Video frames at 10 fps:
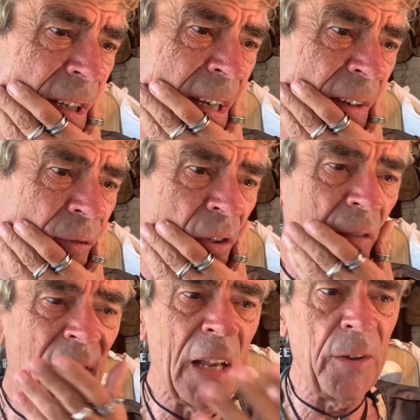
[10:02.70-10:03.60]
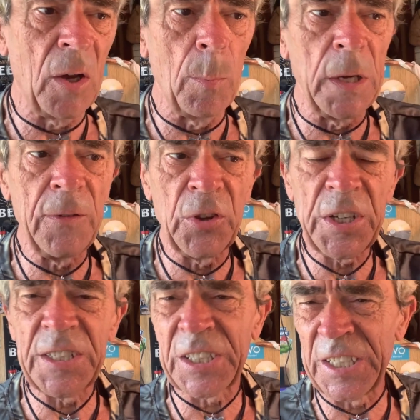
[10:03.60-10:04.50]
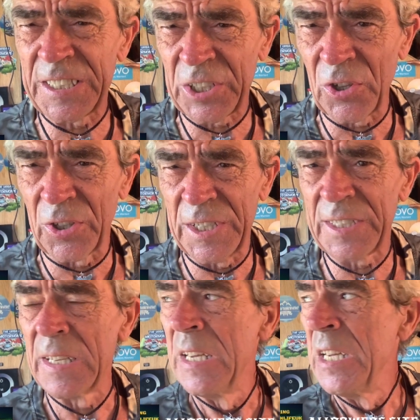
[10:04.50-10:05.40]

of kit for the value. I mean, these kits, guys,